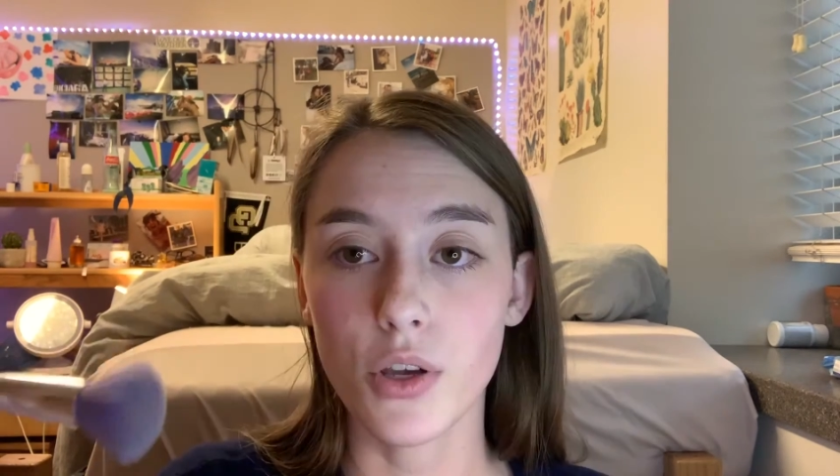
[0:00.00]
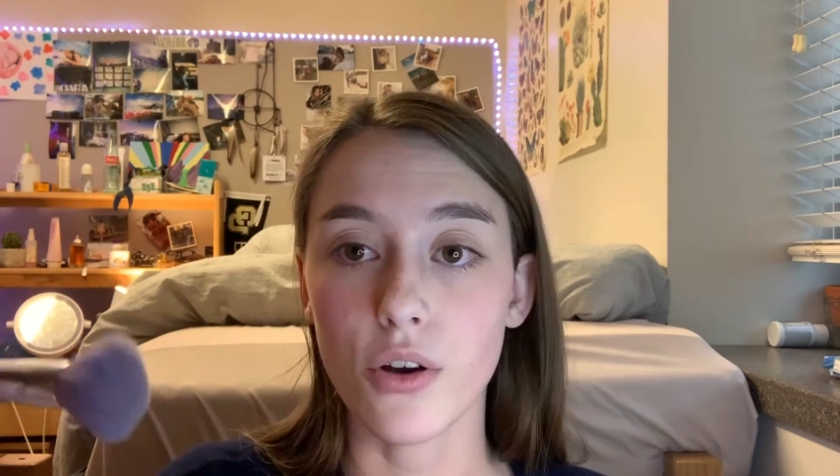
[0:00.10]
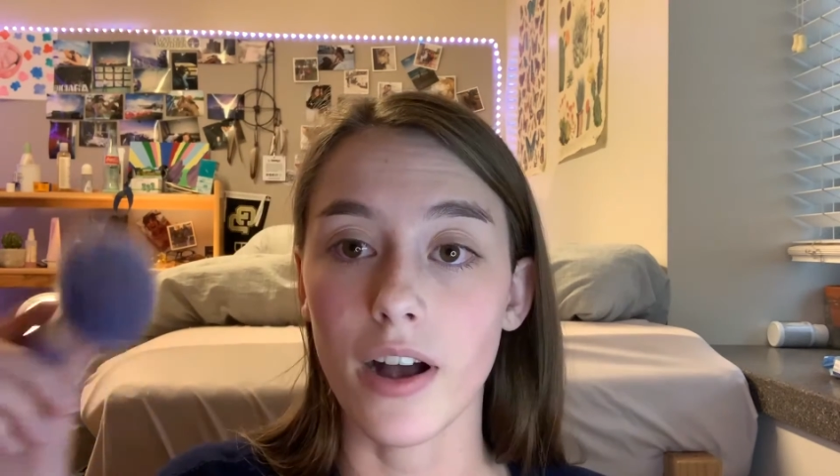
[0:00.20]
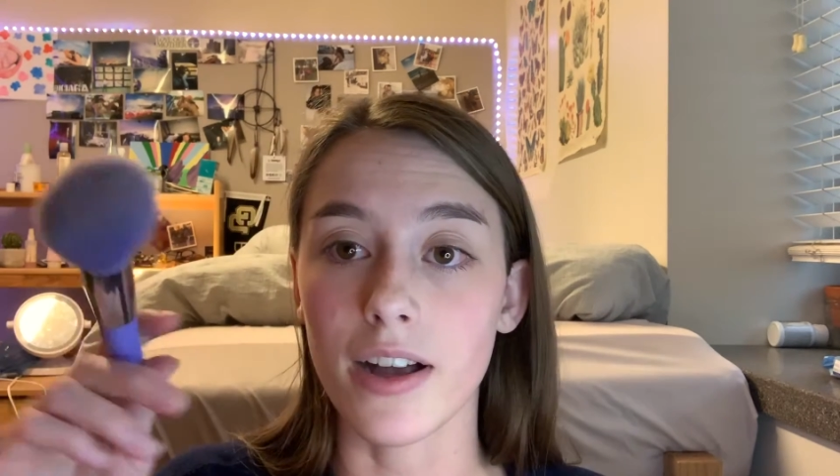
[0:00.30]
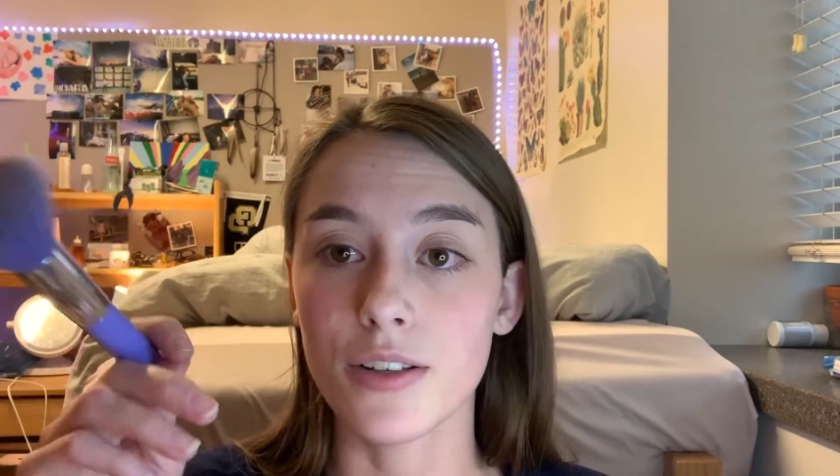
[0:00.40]

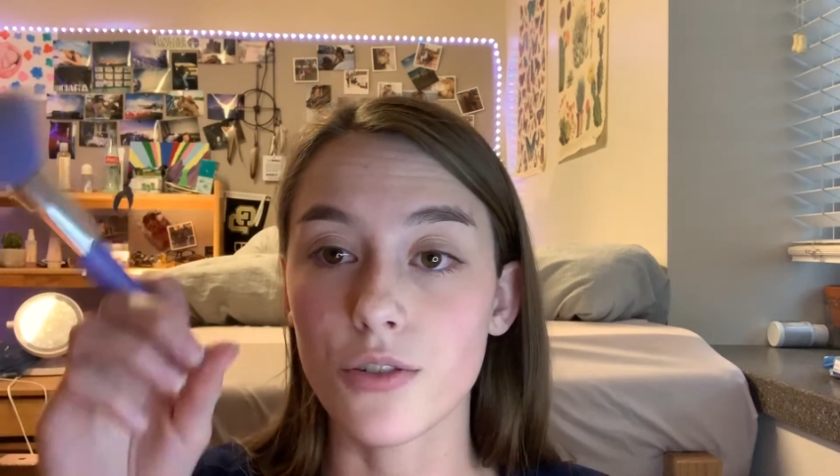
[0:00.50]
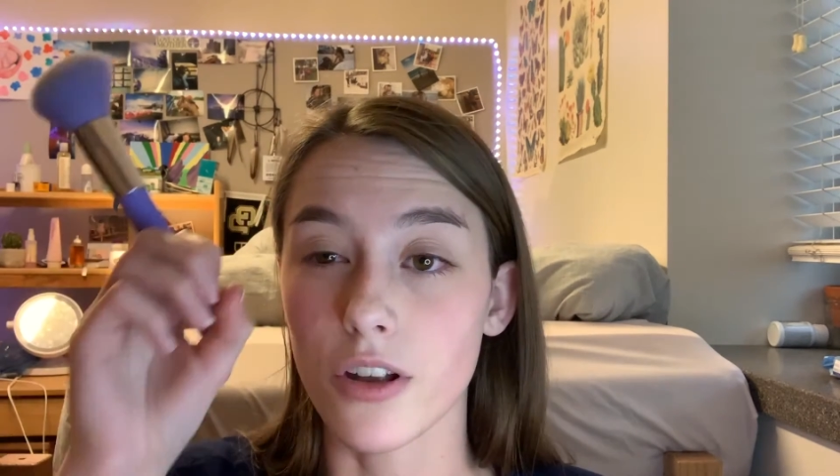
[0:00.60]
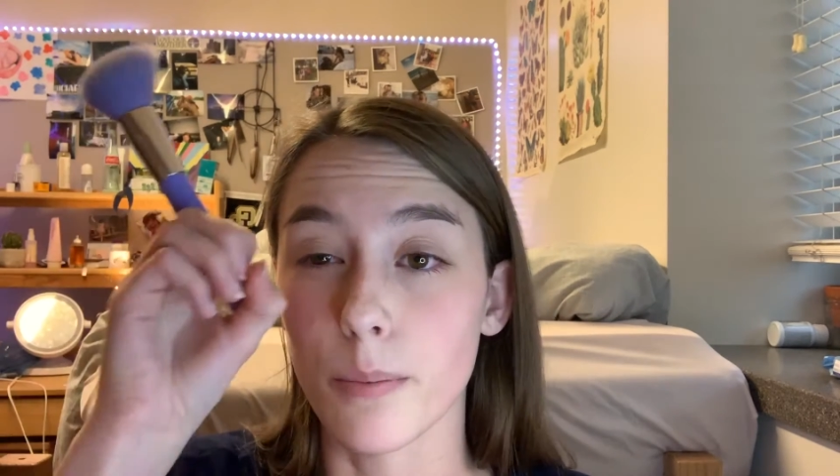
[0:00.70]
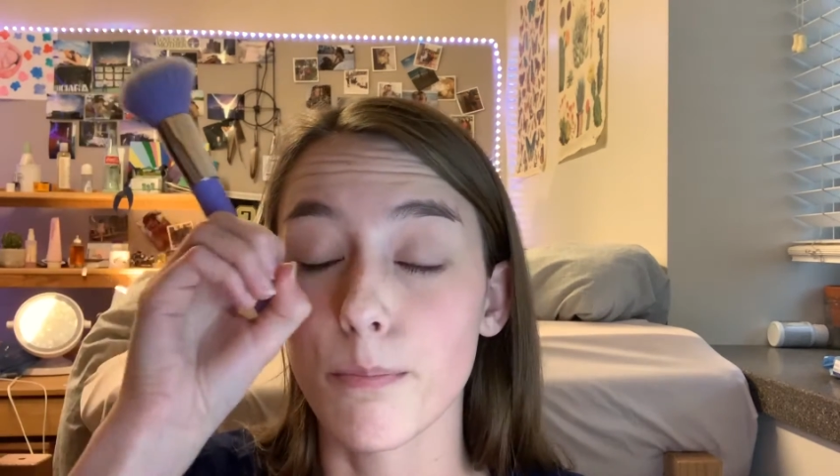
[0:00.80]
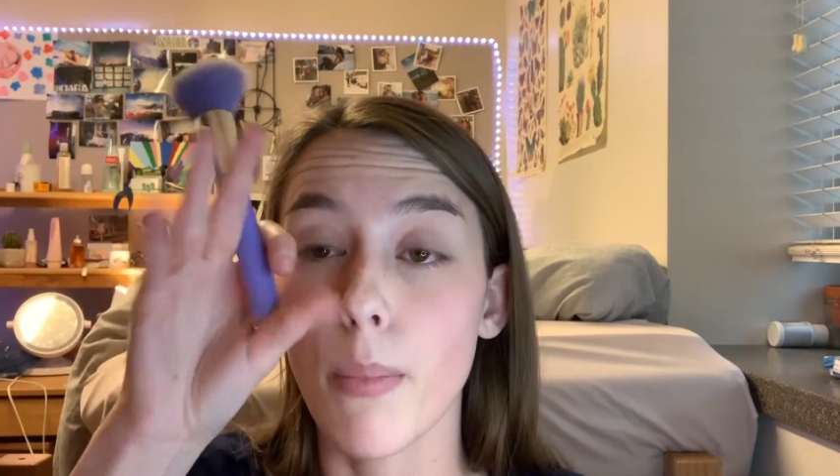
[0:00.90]
your eyes are
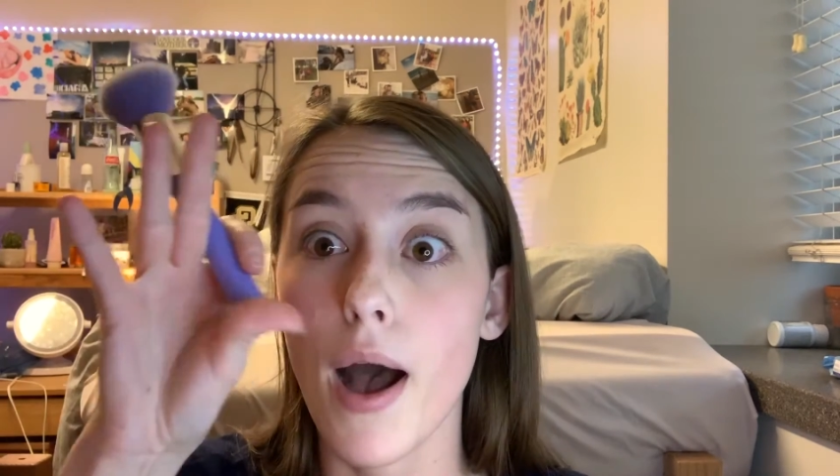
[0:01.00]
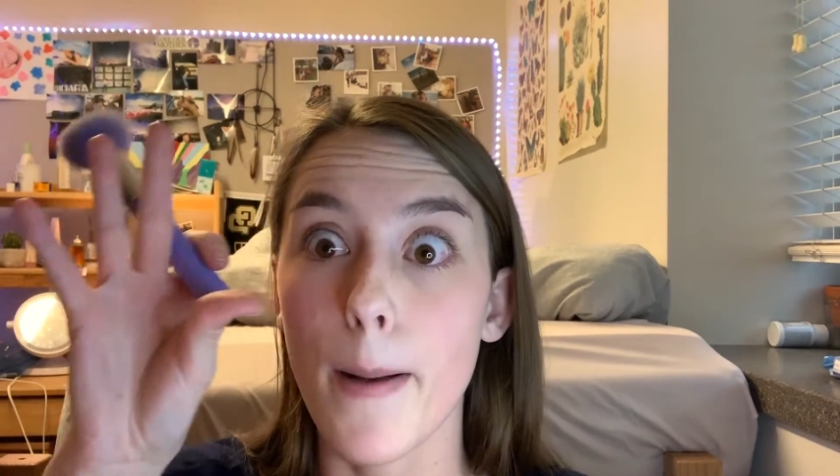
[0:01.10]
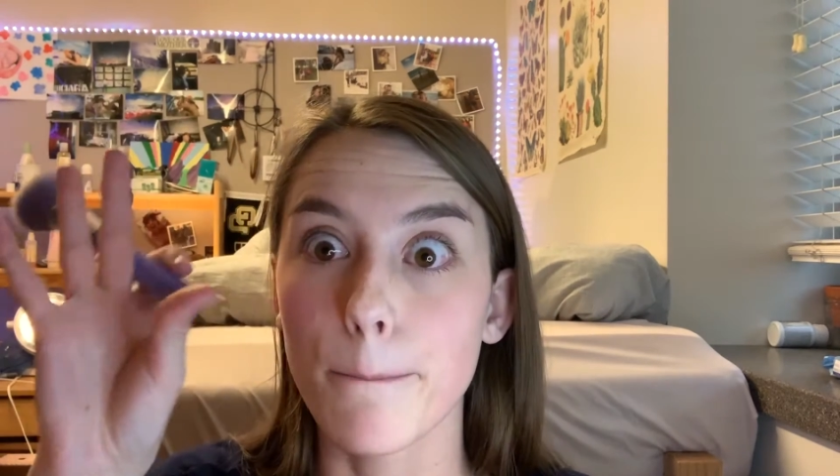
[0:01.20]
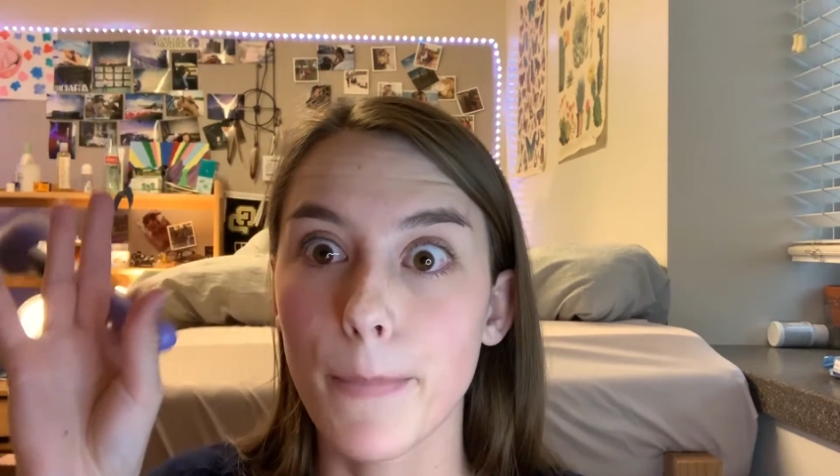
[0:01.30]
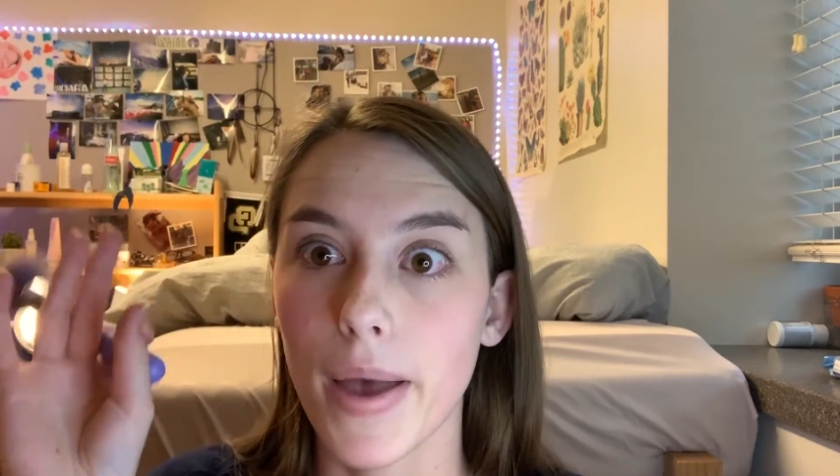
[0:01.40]
gonna pop,